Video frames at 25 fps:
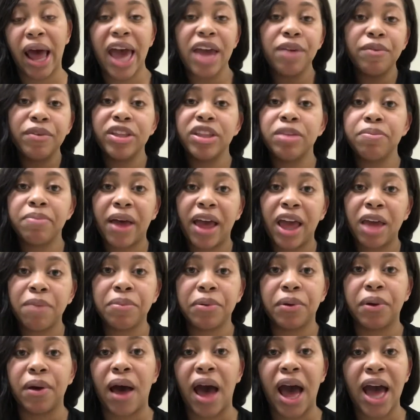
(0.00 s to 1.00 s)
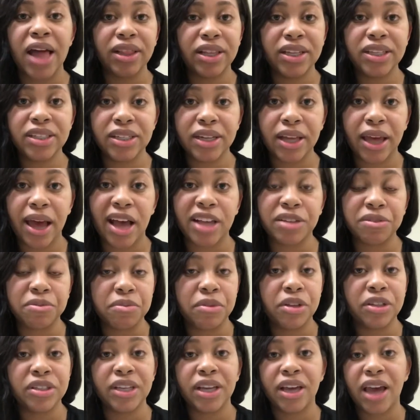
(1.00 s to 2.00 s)
I read the Bible, I listen to gospel
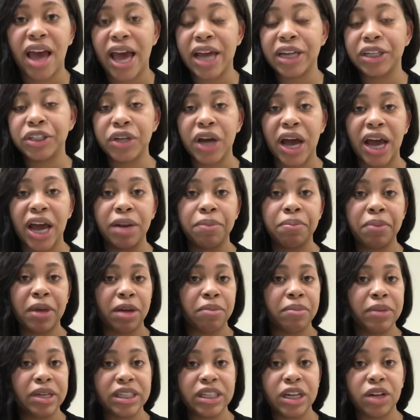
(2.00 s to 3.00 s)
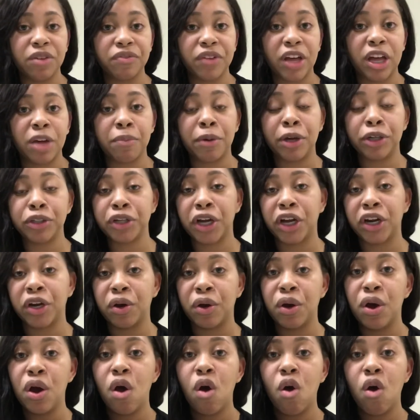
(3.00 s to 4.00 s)
music, I try to pep myself up, I try to